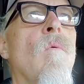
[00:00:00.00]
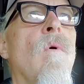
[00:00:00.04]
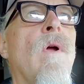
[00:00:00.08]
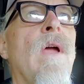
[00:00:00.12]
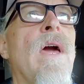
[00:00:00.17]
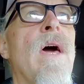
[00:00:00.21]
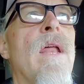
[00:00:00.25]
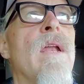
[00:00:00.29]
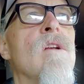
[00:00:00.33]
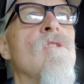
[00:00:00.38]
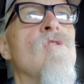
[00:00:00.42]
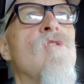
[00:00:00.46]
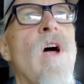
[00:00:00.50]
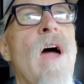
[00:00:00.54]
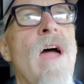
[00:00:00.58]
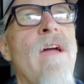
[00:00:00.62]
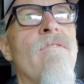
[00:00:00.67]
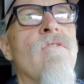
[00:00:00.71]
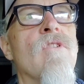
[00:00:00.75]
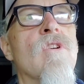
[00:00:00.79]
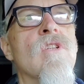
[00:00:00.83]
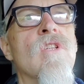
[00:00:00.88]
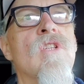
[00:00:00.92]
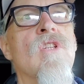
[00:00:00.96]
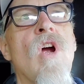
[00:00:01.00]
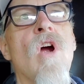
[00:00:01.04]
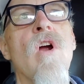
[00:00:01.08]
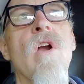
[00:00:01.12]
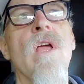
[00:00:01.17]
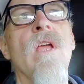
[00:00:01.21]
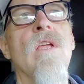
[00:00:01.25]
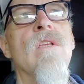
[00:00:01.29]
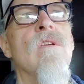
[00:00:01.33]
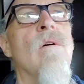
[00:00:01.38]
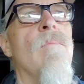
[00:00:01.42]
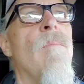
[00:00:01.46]
got a driver
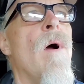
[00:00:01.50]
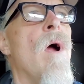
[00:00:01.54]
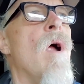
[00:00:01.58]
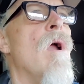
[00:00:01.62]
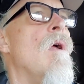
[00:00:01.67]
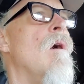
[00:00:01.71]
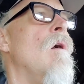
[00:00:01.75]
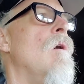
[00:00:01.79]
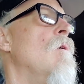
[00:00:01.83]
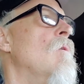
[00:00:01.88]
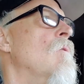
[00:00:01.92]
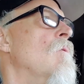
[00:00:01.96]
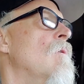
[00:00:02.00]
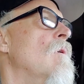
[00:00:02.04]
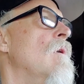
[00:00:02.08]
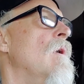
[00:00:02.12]
starting tomorrow,